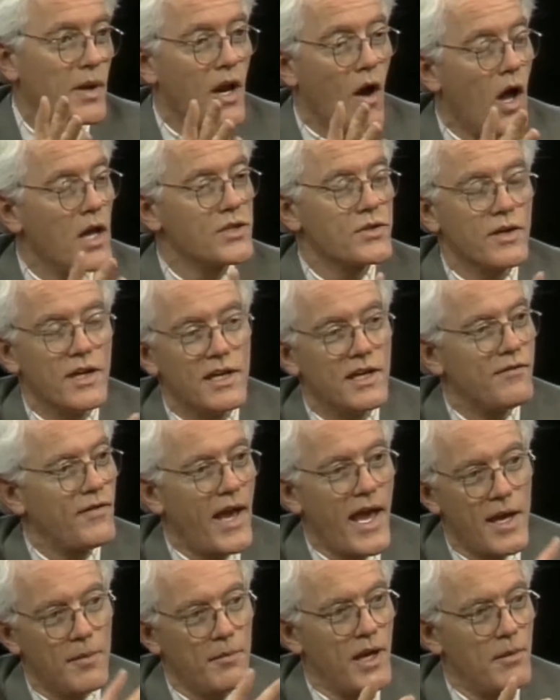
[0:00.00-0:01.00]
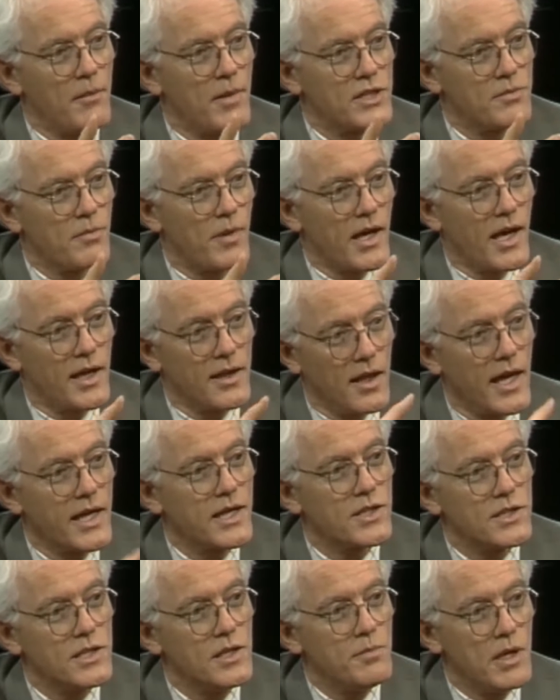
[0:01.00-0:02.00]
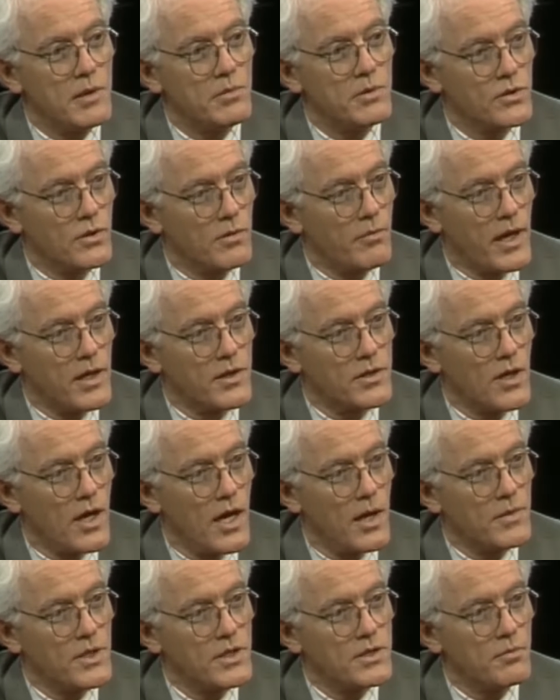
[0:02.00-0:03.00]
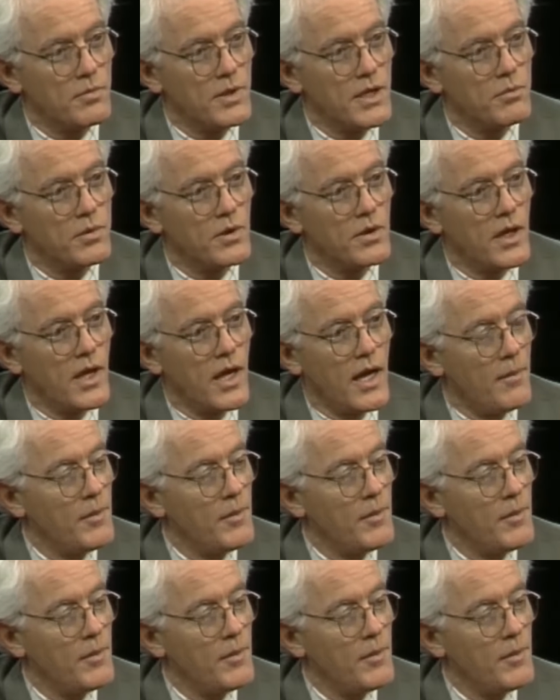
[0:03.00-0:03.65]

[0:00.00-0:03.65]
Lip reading: But also, even if I had made a bunch of money, I'd like to see people do a better job. These are people.